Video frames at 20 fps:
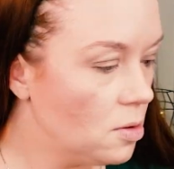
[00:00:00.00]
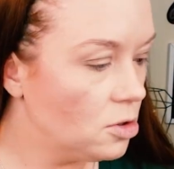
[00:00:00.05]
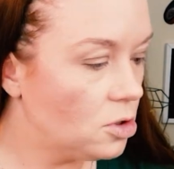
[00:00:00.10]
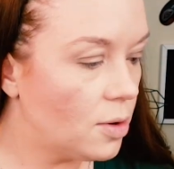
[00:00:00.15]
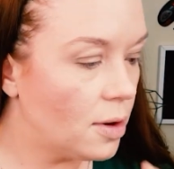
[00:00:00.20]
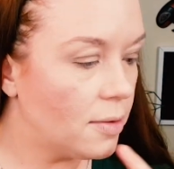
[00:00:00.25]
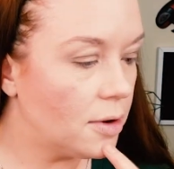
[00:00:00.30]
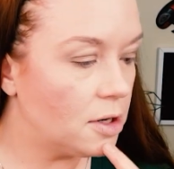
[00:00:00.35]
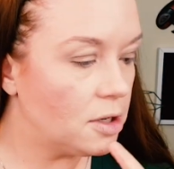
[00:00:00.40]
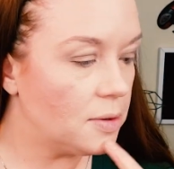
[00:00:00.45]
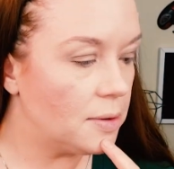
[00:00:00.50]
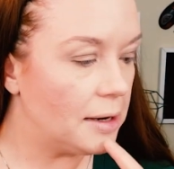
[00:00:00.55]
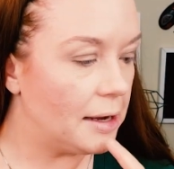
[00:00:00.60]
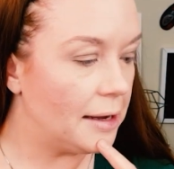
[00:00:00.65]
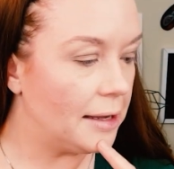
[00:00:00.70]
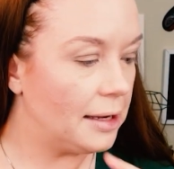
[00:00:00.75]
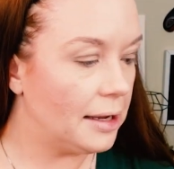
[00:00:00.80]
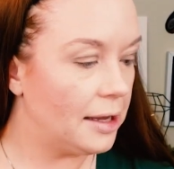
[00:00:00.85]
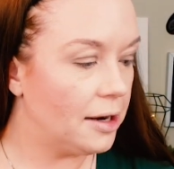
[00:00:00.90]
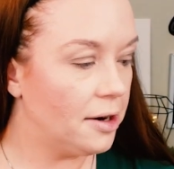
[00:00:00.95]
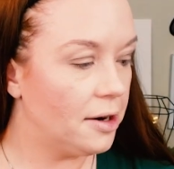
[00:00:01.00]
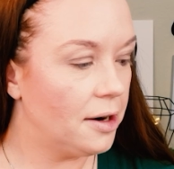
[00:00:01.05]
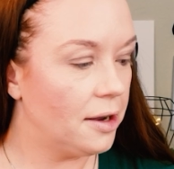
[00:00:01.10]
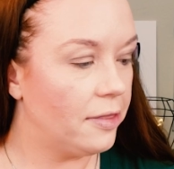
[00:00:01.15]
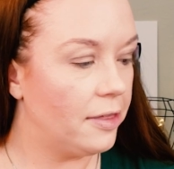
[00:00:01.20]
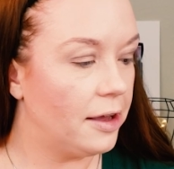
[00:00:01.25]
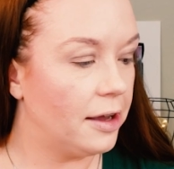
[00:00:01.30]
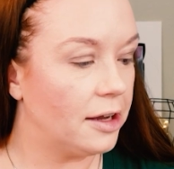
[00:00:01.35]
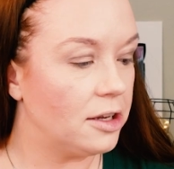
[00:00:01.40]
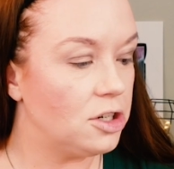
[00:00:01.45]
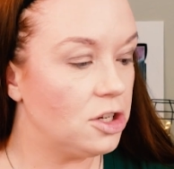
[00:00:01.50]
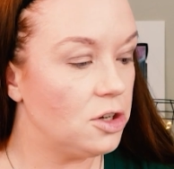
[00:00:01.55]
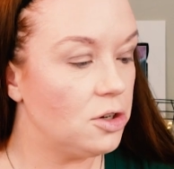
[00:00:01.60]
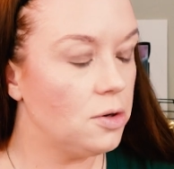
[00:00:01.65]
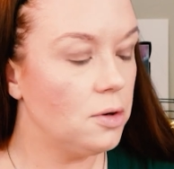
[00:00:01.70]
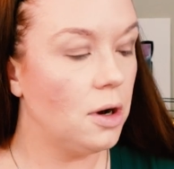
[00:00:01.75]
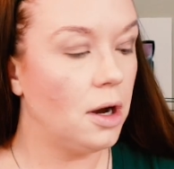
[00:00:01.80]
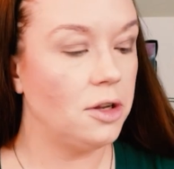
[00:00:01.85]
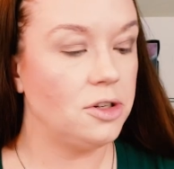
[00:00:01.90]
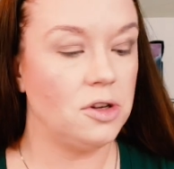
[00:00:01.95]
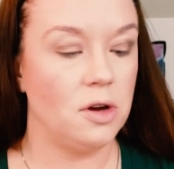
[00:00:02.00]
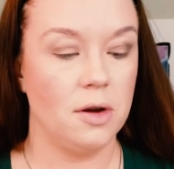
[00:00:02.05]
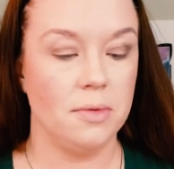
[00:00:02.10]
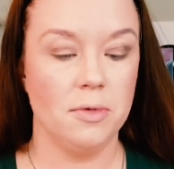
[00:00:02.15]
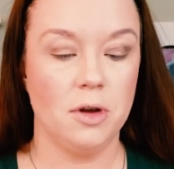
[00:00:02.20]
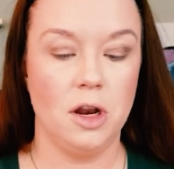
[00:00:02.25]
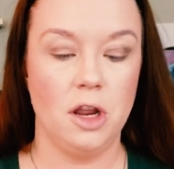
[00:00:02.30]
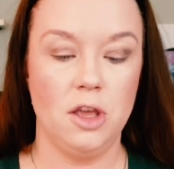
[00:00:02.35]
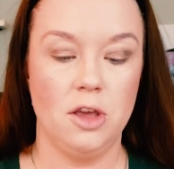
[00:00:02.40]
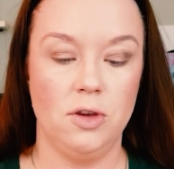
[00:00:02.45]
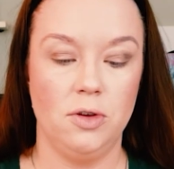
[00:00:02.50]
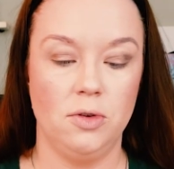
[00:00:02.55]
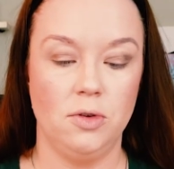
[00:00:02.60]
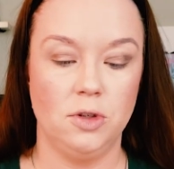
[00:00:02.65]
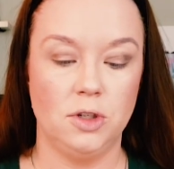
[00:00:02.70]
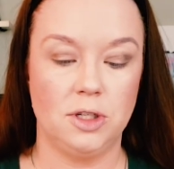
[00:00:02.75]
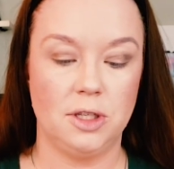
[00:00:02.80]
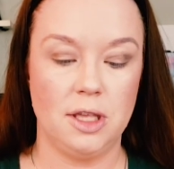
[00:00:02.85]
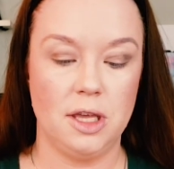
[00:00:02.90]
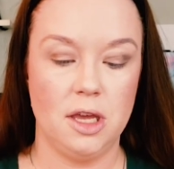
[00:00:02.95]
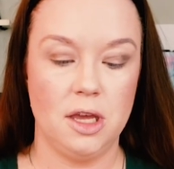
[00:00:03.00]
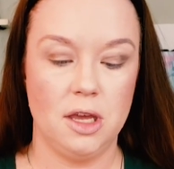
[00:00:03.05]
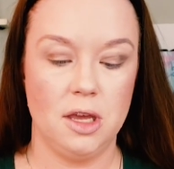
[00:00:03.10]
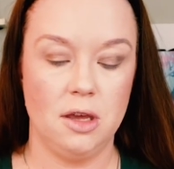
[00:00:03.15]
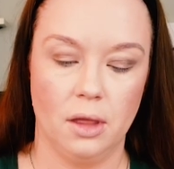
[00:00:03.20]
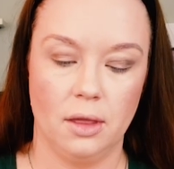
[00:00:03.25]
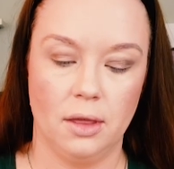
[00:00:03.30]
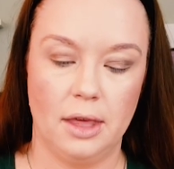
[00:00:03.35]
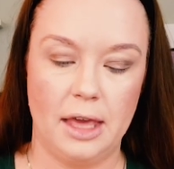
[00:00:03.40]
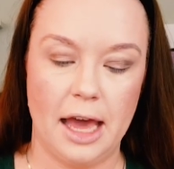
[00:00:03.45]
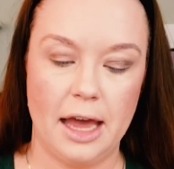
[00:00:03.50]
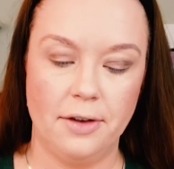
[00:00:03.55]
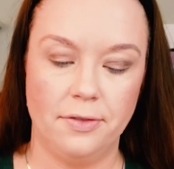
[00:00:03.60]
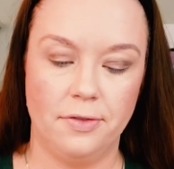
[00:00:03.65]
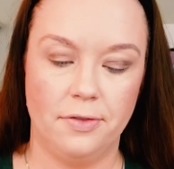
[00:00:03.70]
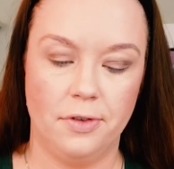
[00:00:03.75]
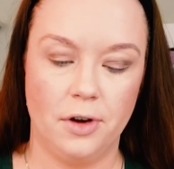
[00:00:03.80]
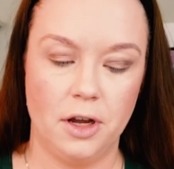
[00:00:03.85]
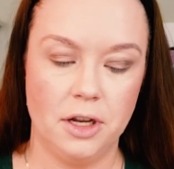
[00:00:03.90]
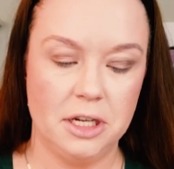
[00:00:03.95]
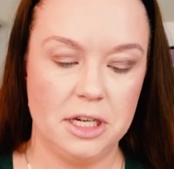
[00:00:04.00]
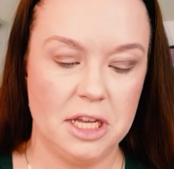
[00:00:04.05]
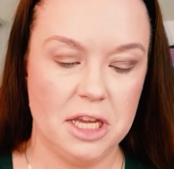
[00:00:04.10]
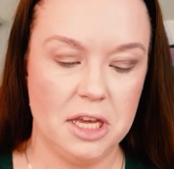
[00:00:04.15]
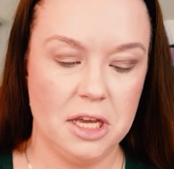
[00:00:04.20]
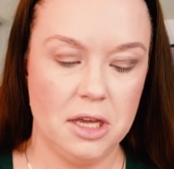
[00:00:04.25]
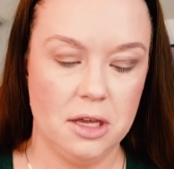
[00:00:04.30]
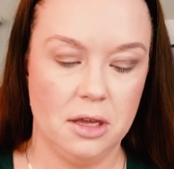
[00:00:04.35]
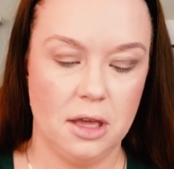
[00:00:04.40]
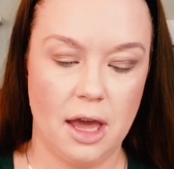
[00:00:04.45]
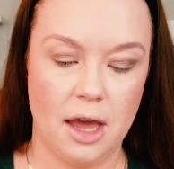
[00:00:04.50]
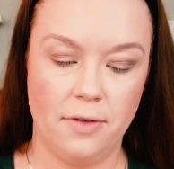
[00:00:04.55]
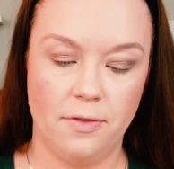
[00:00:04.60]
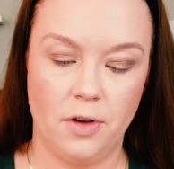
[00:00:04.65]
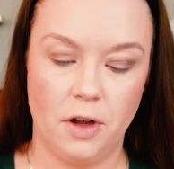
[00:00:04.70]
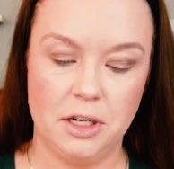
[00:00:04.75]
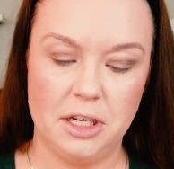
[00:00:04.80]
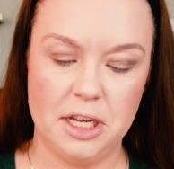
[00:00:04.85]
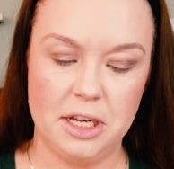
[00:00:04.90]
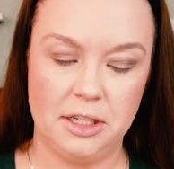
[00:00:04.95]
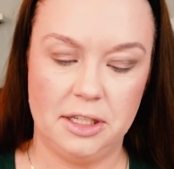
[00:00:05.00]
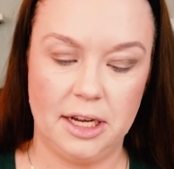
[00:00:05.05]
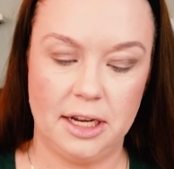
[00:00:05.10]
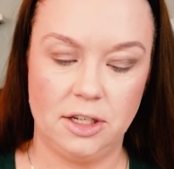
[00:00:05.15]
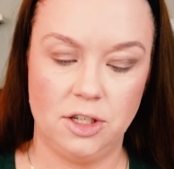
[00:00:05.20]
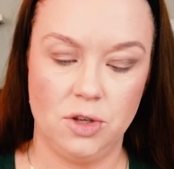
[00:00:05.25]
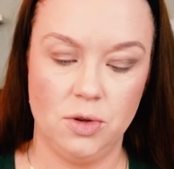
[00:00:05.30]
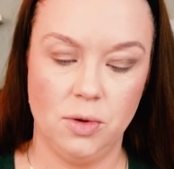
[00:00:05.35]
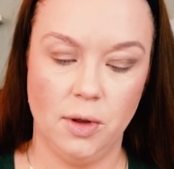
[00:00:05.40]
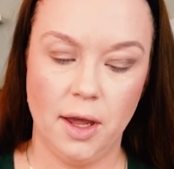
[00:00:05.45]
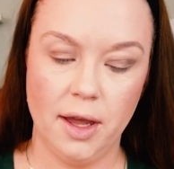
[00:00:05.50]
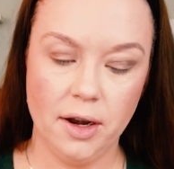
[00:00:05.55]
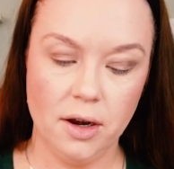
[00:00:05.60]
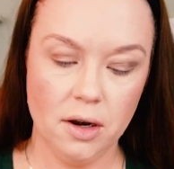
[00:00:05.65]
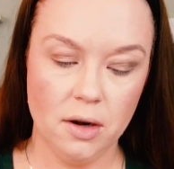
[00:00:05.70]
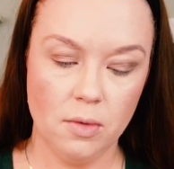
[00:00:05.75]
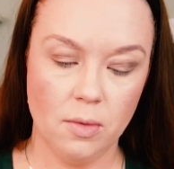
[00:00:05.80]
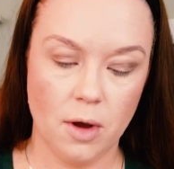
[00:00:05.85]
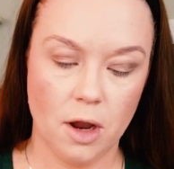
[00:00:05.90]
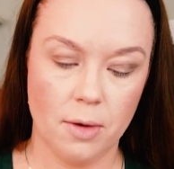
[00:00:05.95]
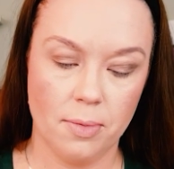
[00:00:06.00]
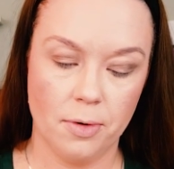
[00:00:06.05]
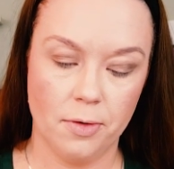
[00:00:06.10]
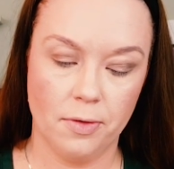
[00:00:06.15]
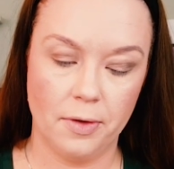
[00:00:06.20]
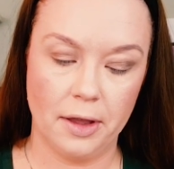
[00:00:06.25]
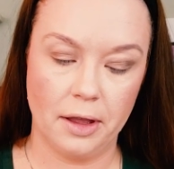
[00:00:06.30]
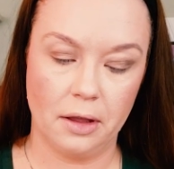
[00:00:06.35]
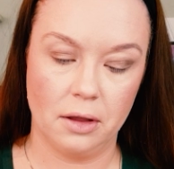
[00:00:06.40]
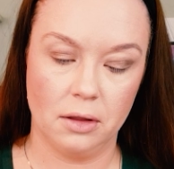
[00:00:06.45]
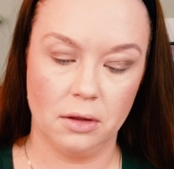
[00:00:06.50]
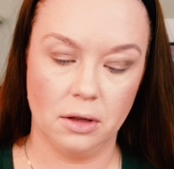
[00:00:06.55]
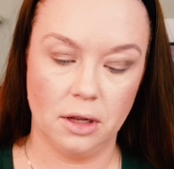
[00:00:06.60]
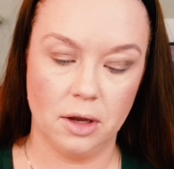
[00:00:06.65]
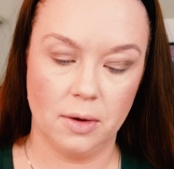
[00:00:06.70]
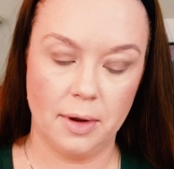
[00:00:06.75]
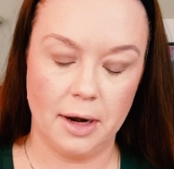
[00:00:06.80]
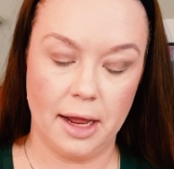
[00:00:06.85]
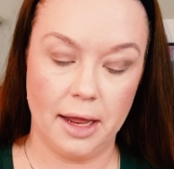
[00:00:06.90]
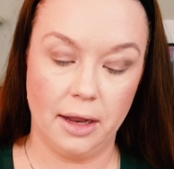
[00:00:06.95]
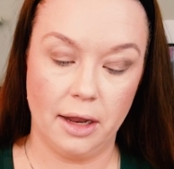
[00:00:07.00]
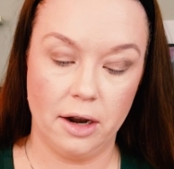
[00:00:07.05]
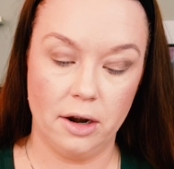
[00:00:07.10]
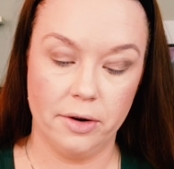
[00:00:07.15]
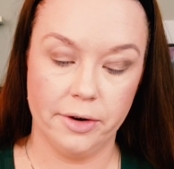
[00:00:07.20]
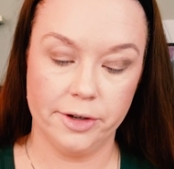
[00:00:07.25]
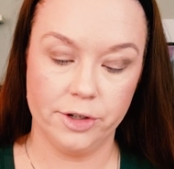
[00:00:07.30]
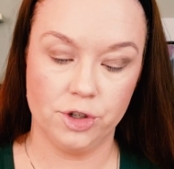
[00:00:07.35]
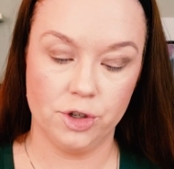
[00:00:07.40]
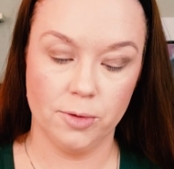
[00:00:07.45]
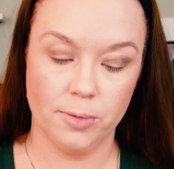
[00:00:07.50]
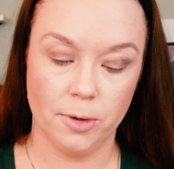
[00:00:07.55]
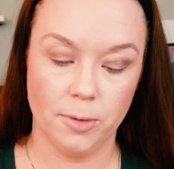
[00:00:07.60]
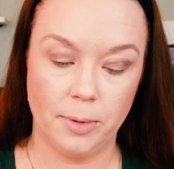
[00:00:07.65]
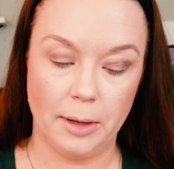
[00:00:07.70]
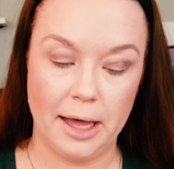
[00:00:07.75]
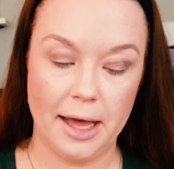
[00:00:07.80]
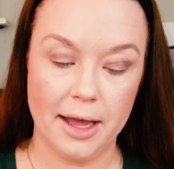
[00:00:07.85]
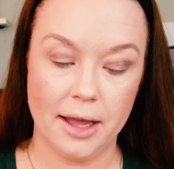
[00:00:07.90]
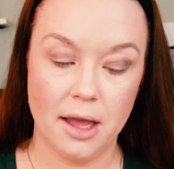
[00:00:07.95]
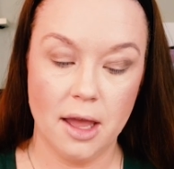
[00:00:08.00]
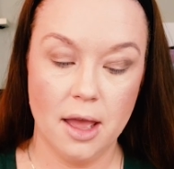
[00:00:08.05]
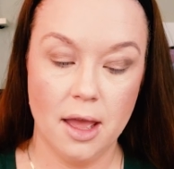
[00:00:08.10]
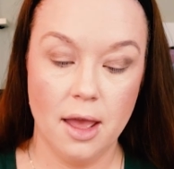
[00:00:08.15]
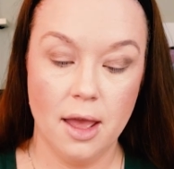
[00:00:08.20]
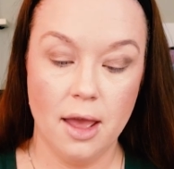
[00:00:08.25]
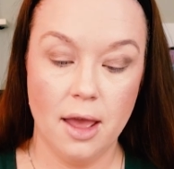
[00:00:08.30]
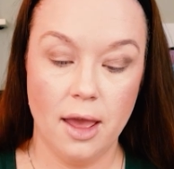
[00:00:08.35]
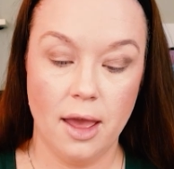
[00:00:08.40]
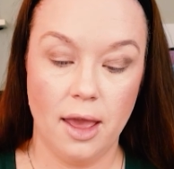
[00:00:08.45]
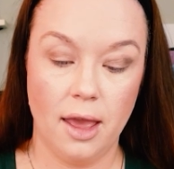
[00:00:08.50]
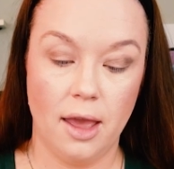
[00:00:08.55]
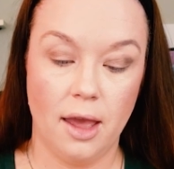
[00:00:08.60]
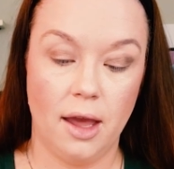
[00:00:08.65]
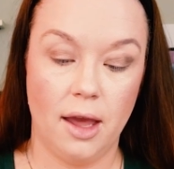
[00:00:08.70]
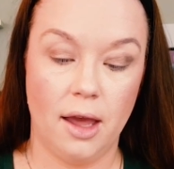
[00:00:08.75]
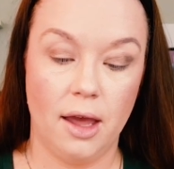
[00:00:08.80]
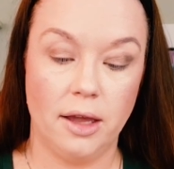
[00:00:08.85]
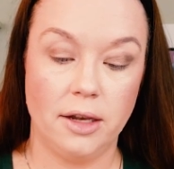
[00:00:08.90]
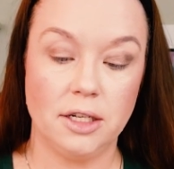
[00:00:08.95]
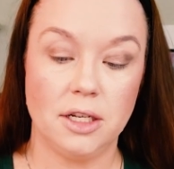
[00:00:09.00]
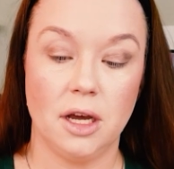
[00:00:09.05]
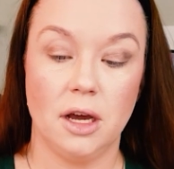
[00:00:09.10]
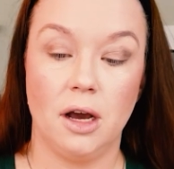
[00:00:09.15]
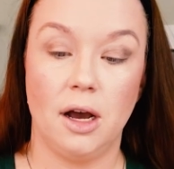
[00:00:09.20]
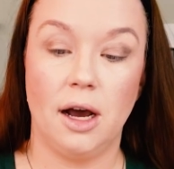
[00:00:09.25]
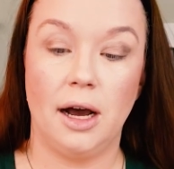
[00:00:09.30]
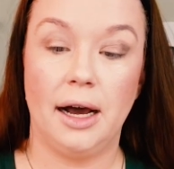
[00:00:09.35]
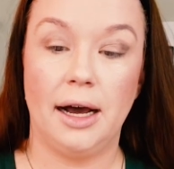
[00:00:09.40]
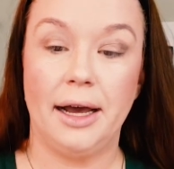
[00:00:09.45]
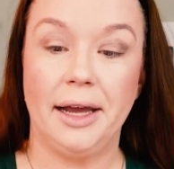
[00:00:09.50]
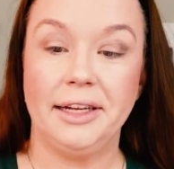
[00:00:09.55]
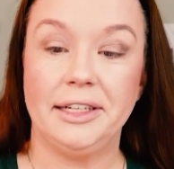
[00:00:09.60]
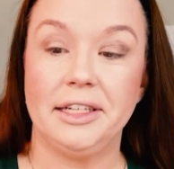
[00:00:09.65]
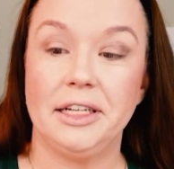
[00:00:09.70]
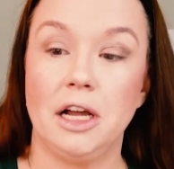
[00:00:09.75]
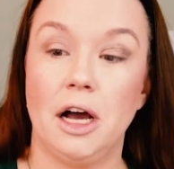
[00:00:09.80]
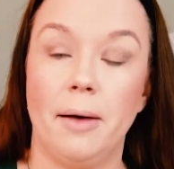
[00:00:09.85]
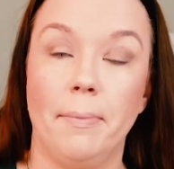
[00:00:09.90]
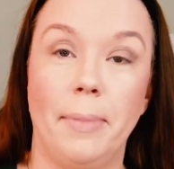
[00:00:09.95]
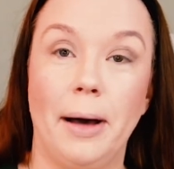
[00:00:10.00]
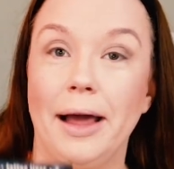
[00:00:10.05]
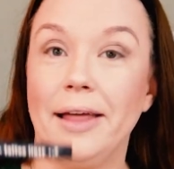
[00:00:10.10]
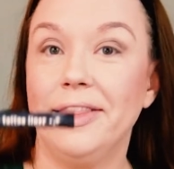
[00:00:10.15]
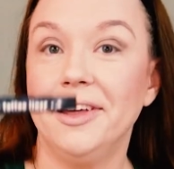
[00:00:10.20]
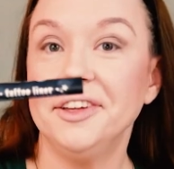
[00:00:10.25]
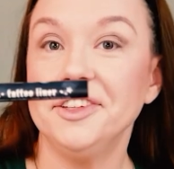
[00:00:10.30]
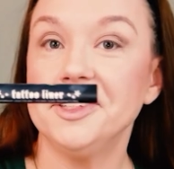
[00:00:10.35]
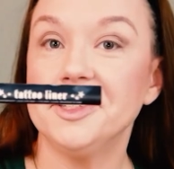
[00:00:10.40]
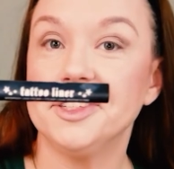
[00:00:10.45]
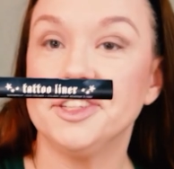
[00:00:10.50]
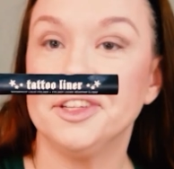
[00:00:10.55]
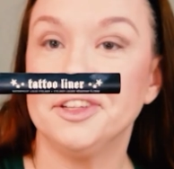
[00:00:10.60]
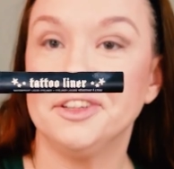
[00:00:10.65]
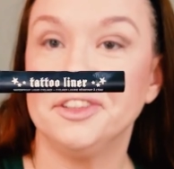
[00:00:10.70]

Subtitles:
Do I want to do an eyeliner? I think I do. So I'm going to use the Kat Von D tattoo liner, waterproof liquid eyeliner in Trooper Black. And I did not buy this.